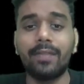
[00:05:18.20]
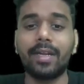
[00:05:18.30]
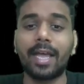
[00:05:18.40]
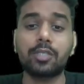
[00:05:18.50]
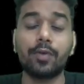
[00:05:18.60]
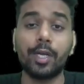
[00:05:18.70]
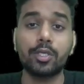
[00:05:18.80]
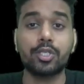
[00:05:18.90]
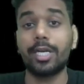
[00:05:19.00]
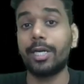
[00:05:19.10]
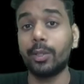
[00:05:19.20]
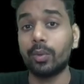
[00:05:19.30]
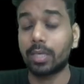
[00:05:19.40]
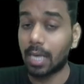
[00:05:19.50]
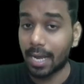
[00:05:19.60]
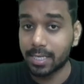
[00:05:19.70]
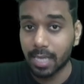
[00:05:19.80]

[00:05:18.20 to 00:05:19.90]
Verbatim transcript: in the next video. Stay tuned, guys.